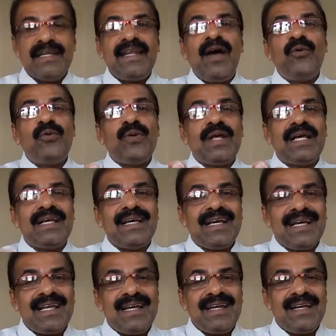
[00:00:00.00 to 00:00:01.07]
Now,
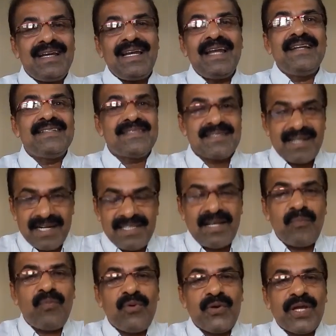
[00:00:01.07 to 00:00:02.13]
let us read
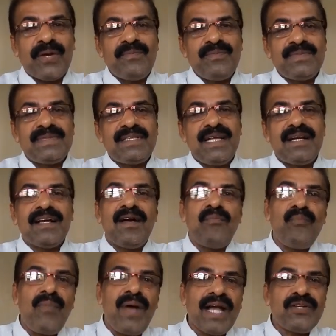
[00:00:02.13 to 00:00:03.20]
the poem, then
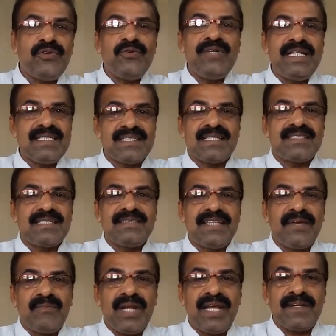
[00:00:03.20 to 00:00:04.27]
come back to discuss the
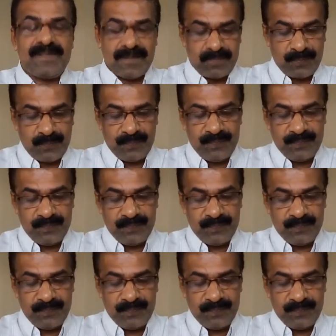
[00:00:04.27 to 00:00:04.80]
theme later.